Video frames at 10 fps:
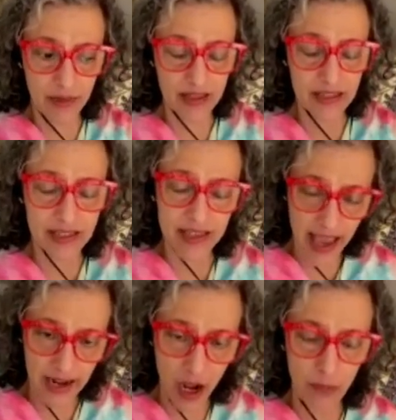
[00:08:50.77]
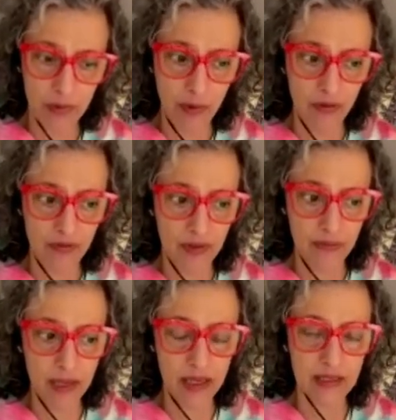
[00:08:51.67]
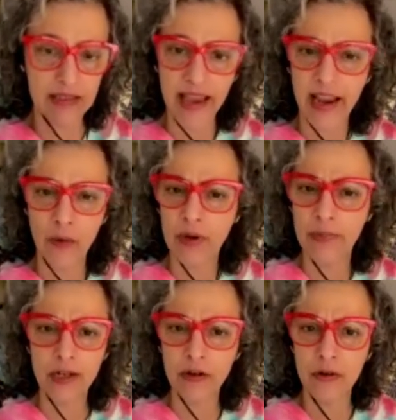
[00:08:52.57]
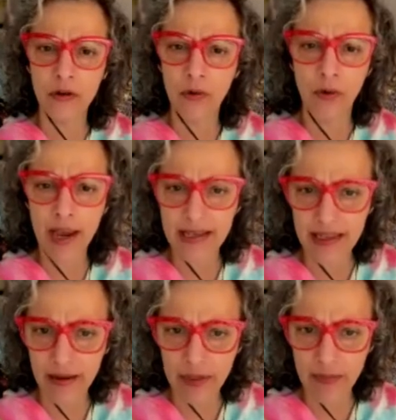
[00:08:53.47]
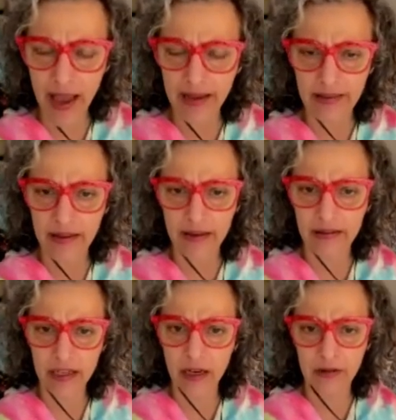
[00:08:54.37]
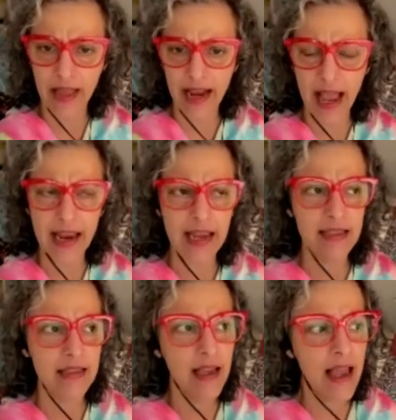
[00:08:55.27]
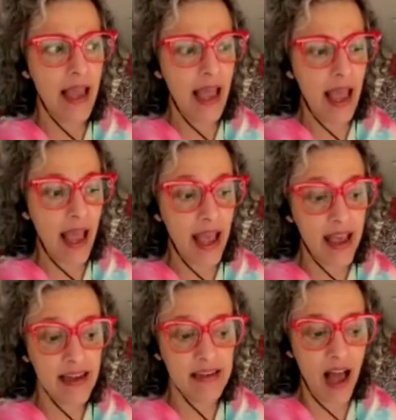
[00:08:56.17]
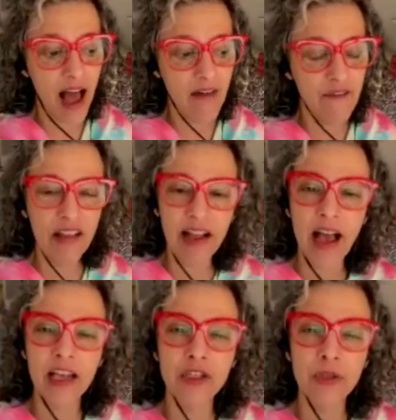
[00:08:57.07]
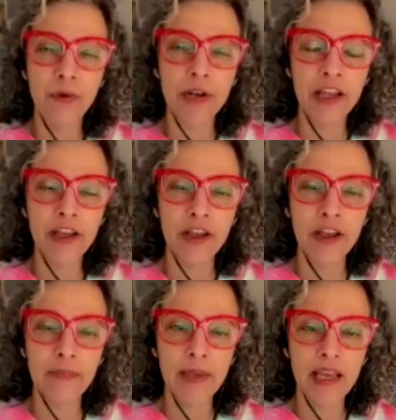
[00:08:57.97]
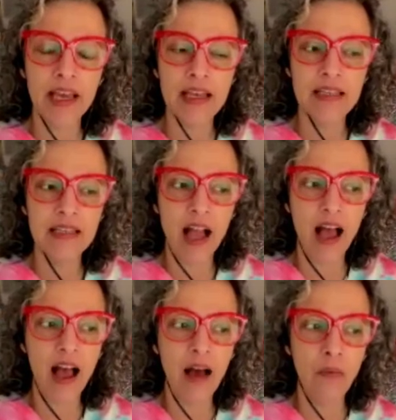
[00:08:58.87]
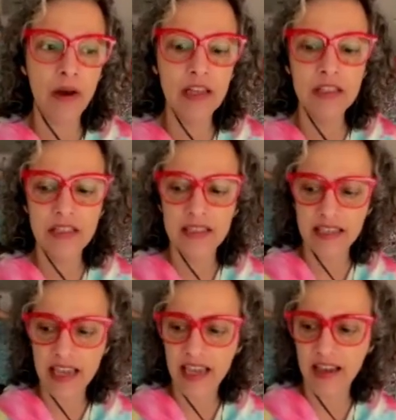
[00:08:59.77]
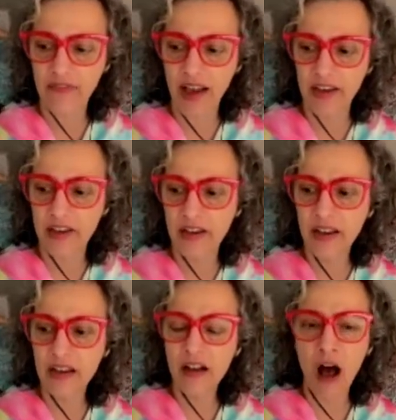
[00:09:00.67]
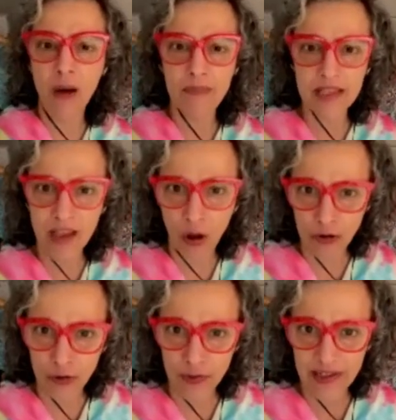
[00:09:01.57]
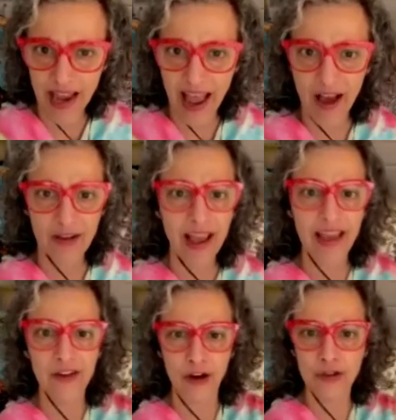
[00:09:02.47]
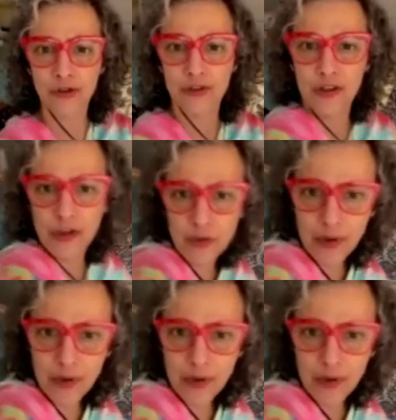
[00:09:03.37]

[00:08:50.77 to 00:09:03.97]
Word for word: and to stay at home with both of them because daycare would have been crazy. That was back in the, you know, late 80s. And I felt like I could do pretty good because I, I wanted to see if I could calm this older one down and nurture the new